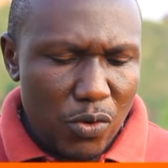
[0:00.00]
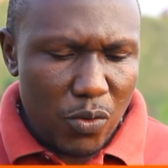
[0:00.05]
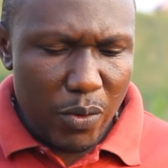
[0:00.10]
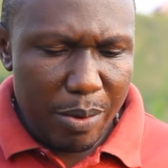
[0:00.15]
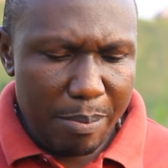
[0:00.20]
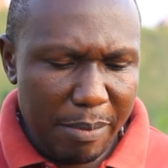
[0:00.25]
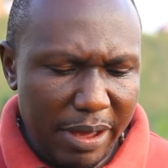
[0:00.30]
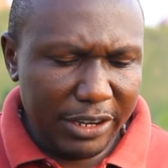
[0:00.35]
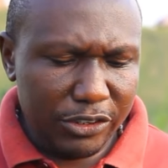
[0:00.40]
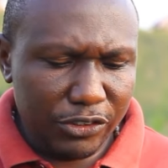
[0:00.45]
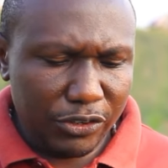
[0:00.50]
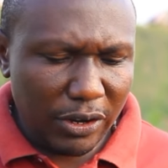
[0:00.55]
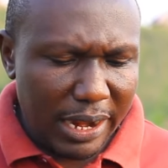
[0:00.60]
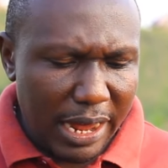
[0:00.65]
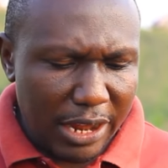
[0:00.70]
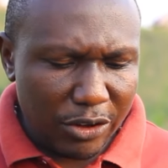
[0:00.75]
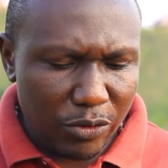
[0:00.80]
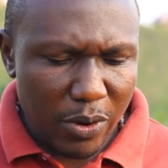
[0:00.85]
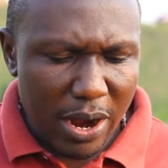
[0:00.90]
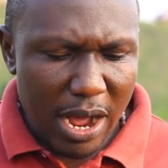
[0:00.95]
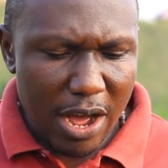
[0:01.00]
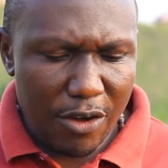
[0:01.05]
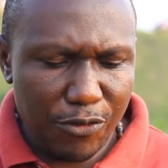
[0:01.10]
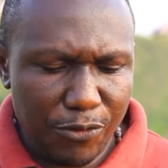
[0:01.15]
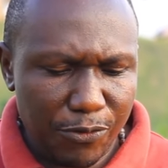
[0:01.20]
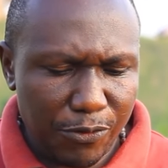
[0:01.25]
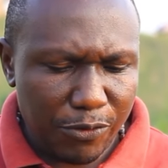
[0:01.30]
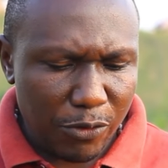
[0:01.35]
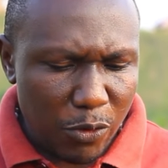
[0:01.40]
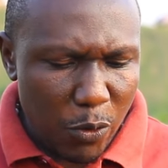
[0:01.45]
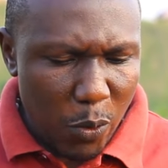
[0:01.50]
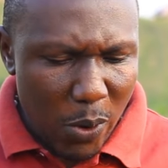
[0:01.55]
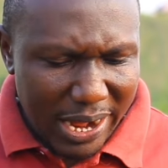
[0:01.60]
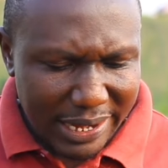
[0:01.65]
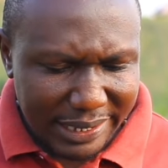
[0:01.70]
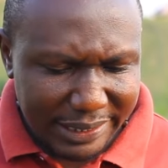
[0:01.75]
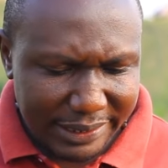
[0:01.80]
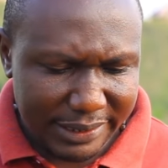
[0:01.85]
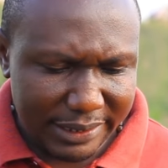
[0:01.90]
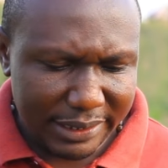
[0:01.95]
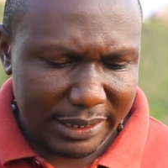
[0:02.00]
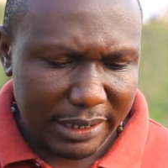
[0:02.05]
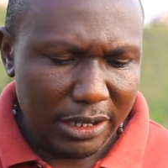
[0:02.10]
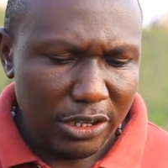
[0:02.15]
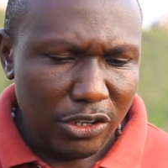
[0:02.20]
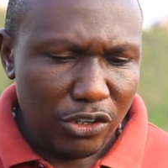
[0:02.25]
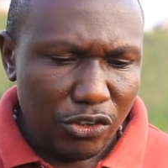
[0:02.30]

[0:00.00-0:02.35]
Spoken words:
We make sure that we have quality.